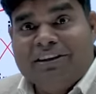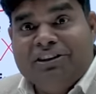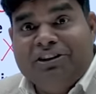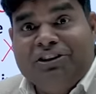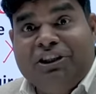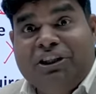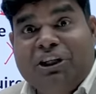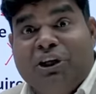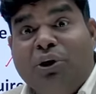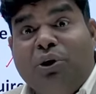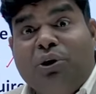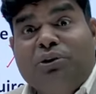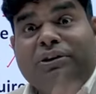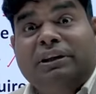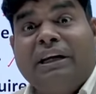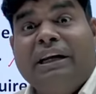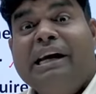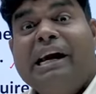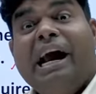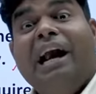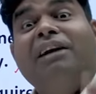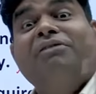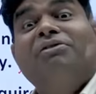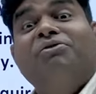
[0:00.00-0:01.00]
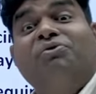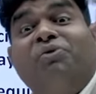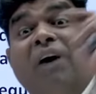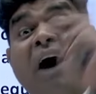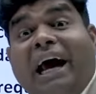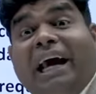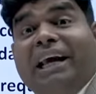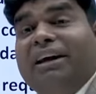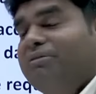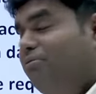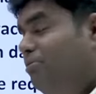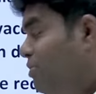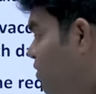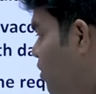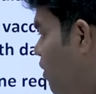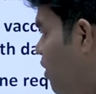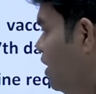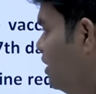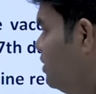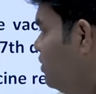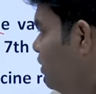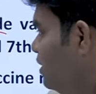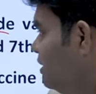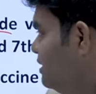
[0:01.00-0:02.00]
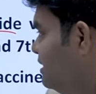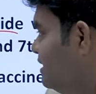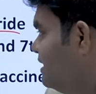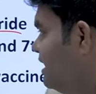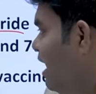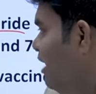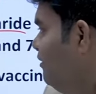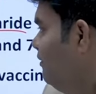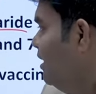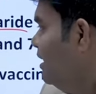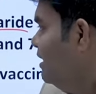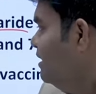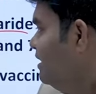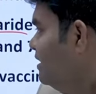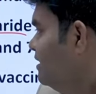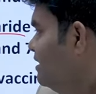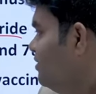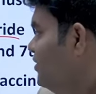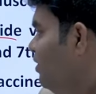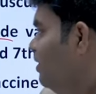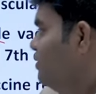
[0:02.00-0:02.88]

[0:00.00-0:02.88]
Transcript: 0, 3 and 5, not on 7. This is